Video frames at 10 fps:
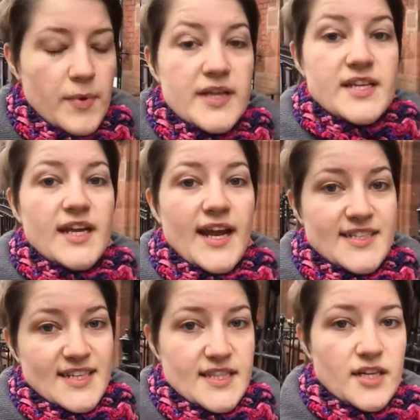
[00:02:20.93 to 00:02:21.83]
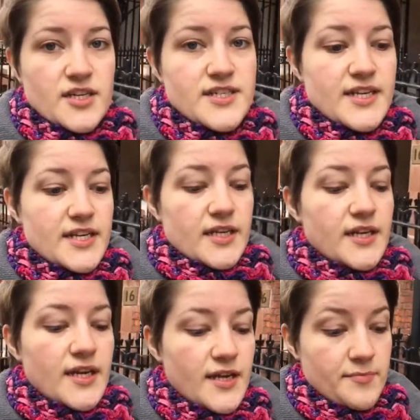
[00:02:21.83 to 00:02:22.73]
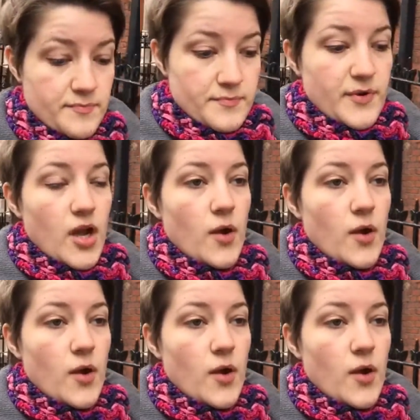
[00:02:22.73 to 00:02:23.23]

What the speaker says: But it's going to get sent to the Archdeacon, you know,